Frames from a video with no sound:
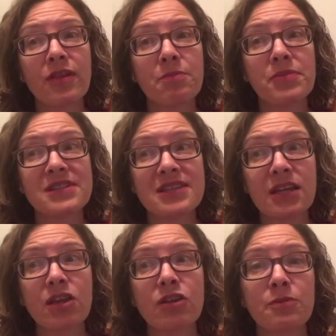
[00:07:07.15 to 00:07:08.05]
the
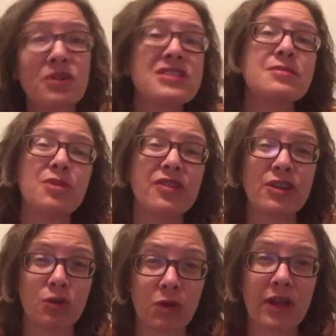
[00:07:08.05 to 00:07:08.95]
particular principal that
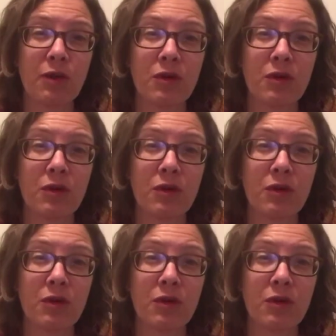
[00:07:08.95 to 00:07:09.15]
you're working